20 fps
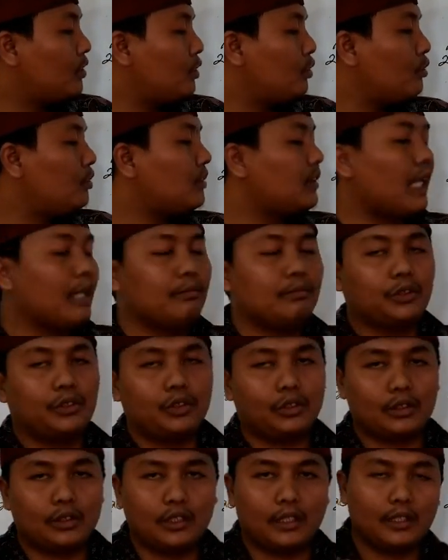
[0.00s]
2 times
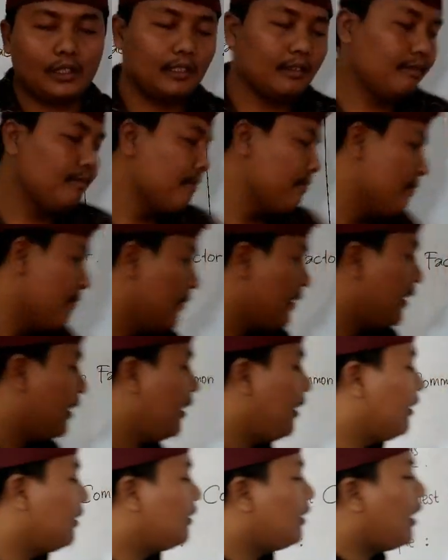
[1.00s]
3.
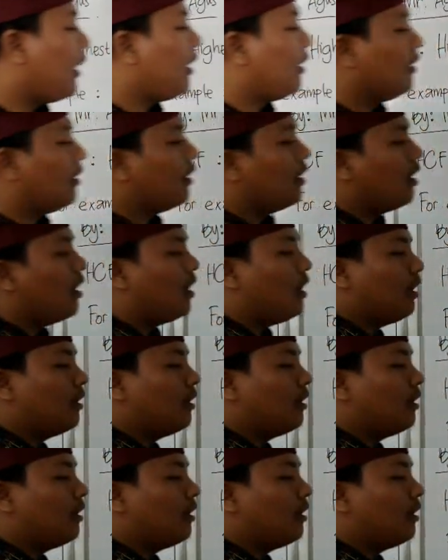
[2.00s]
And then